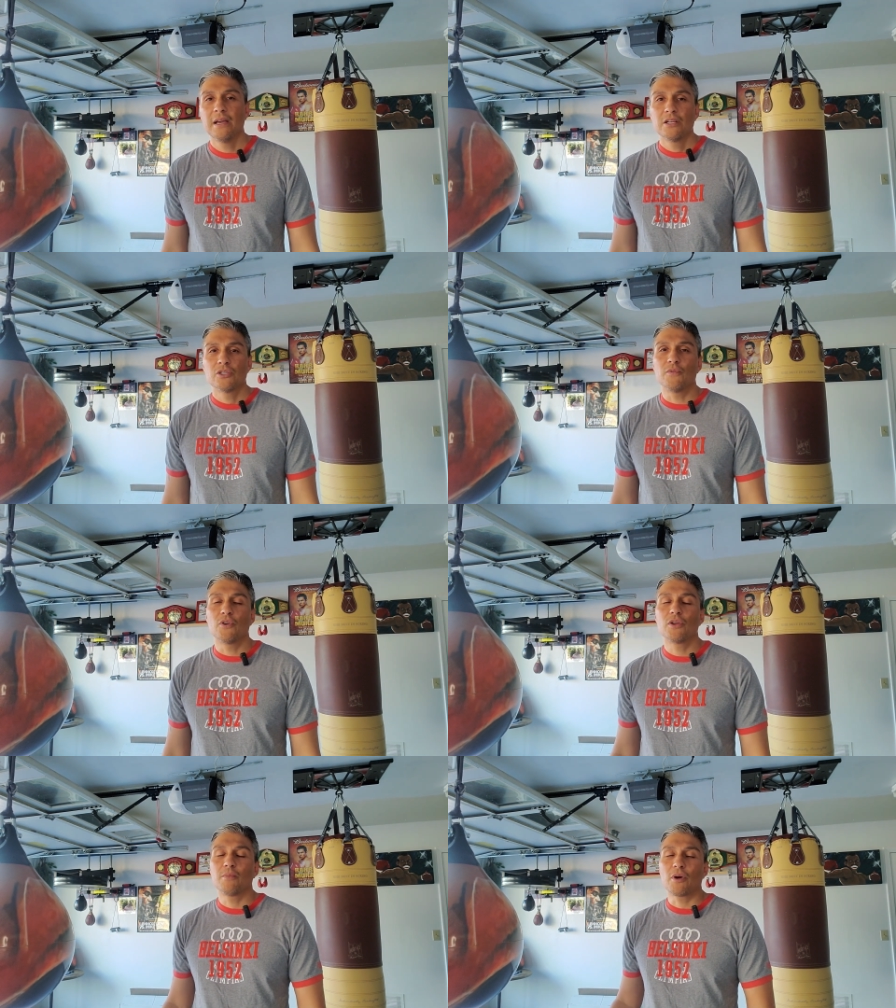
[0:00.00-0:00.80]
So if you're
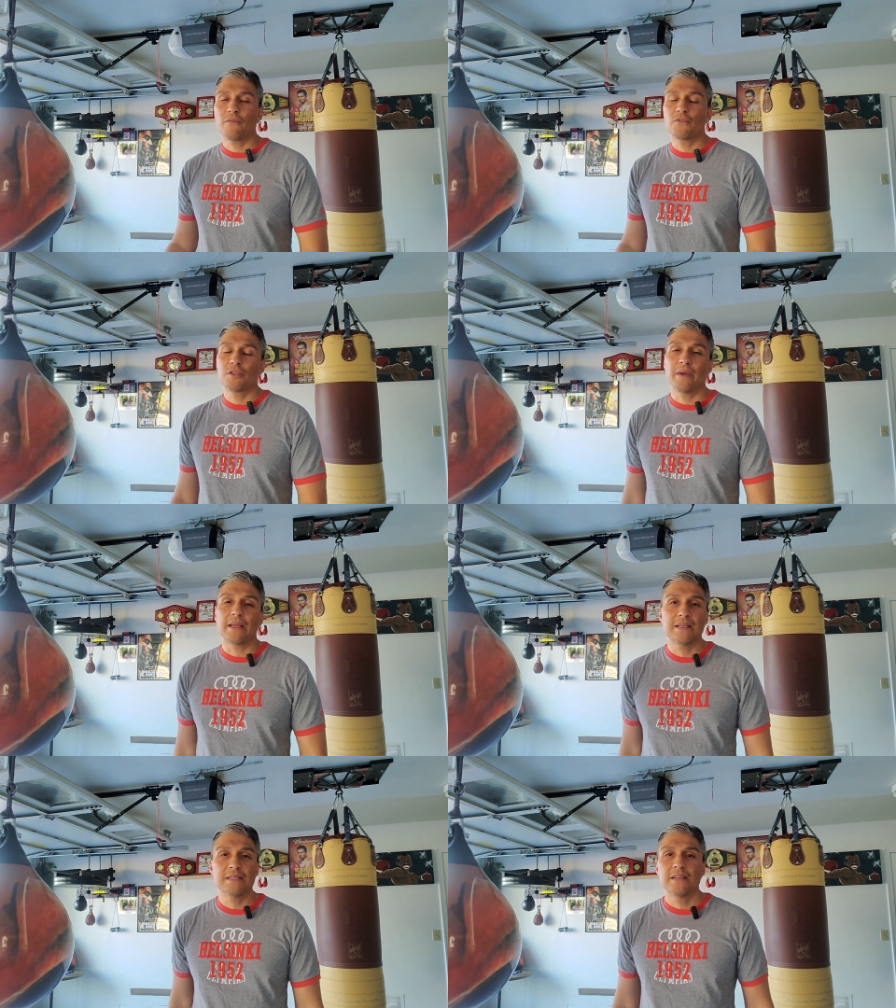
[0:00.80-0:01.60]
in the market for something like
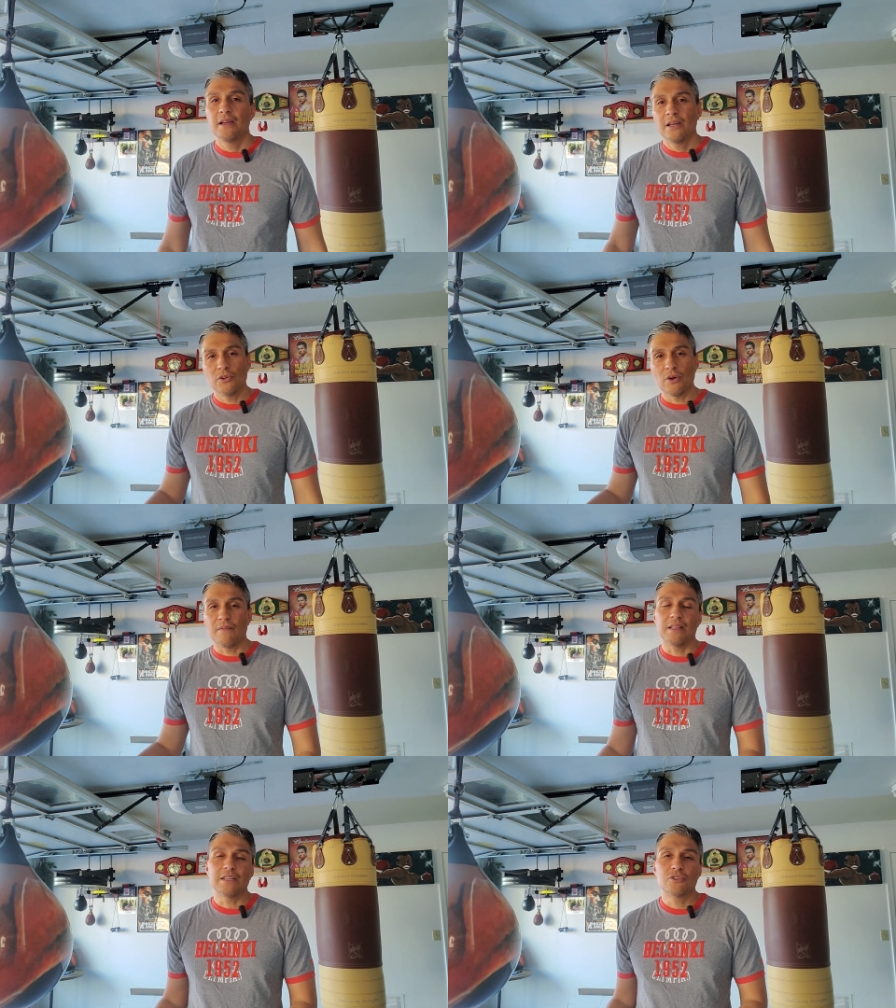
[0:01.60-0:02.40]
this, you
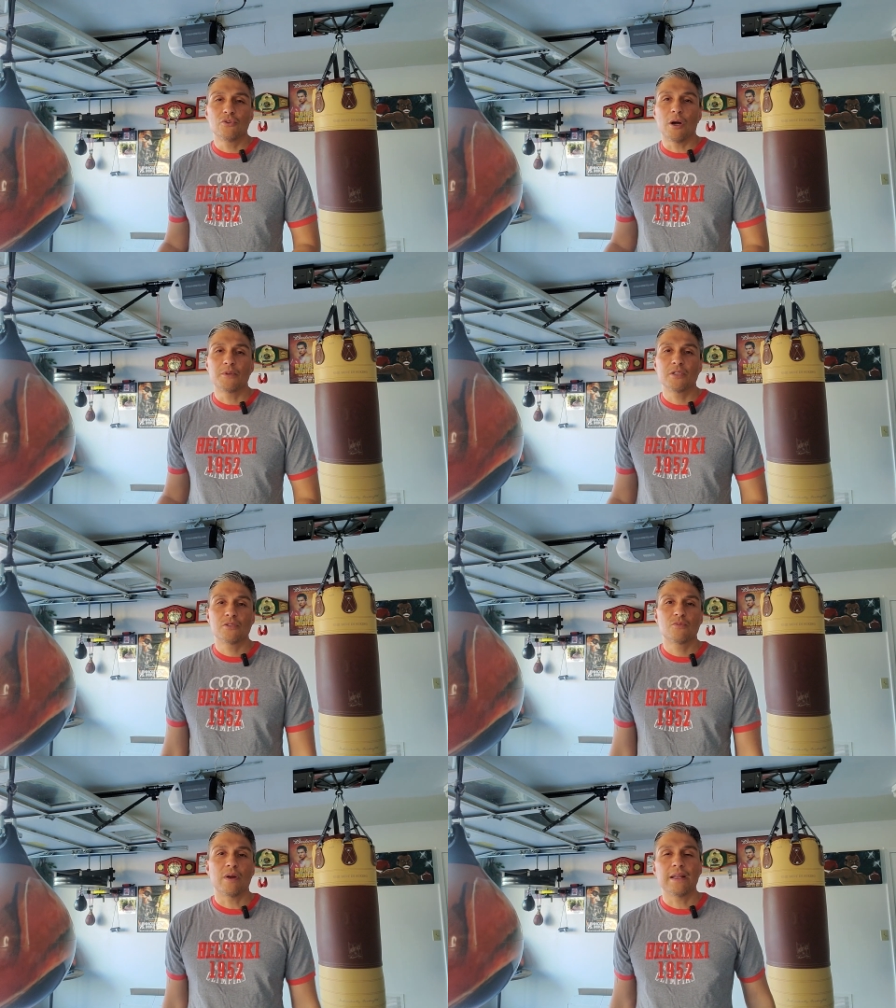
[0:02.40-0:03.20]
have at least two
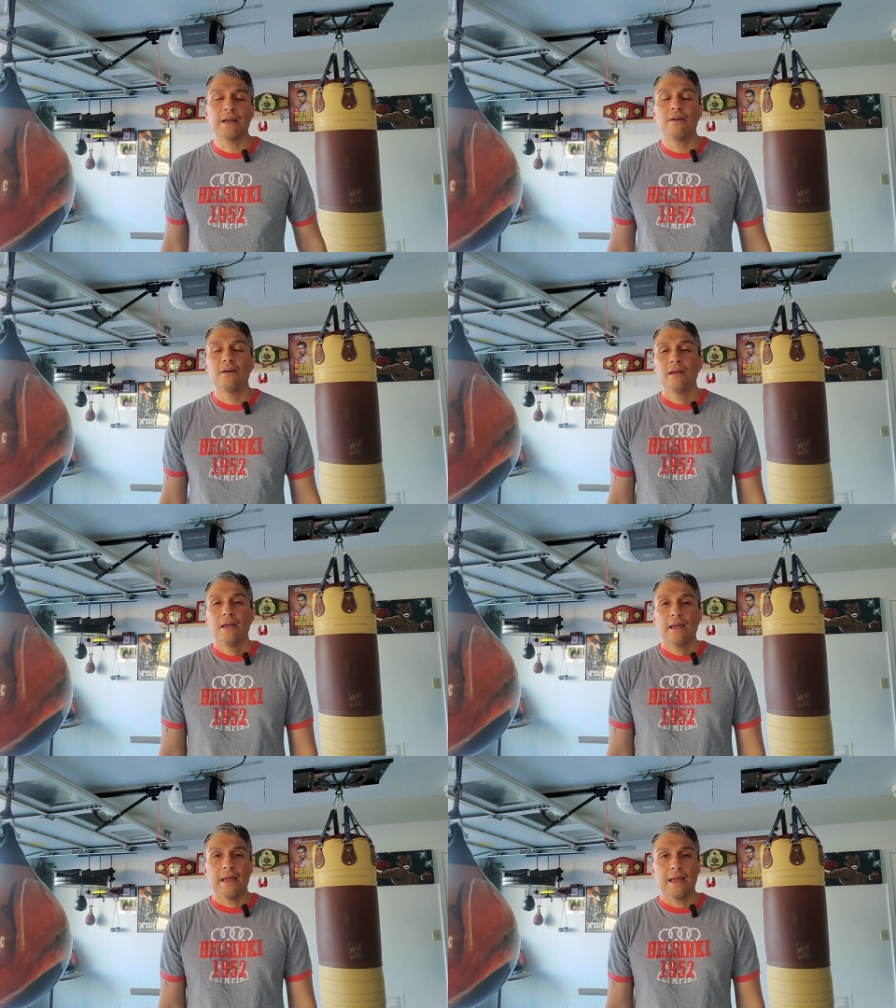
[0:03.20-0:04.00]
options right now,
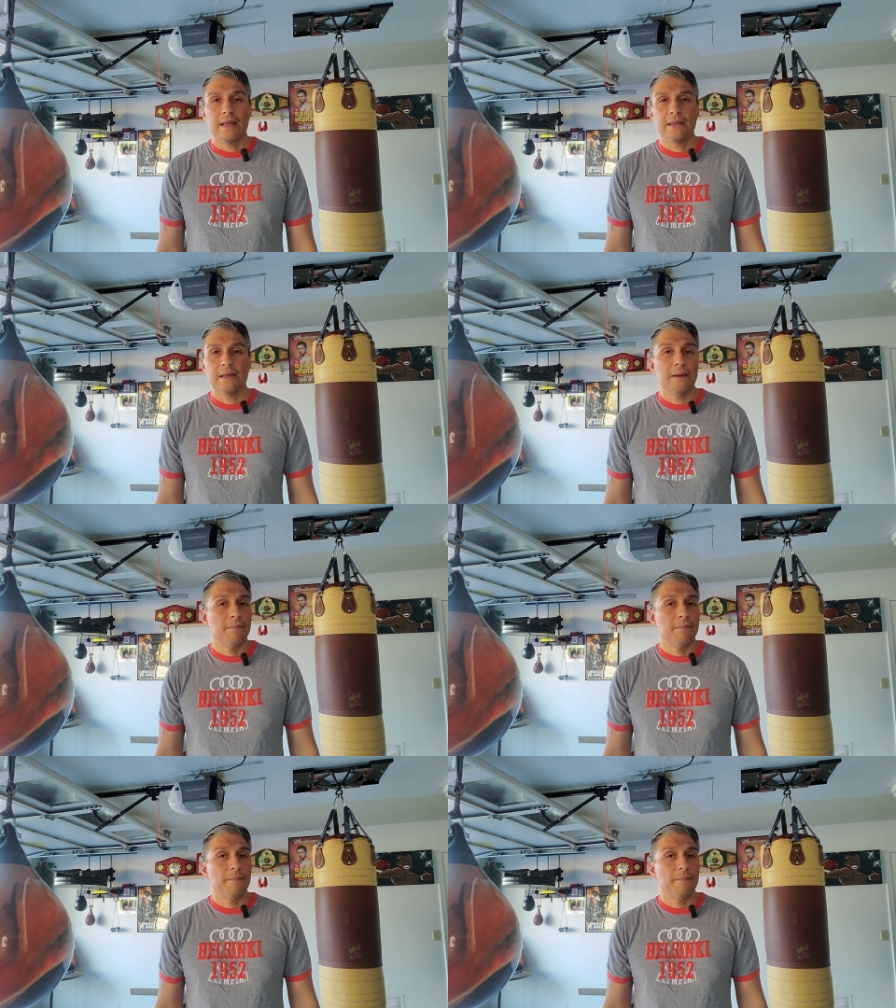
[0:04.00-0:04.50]
and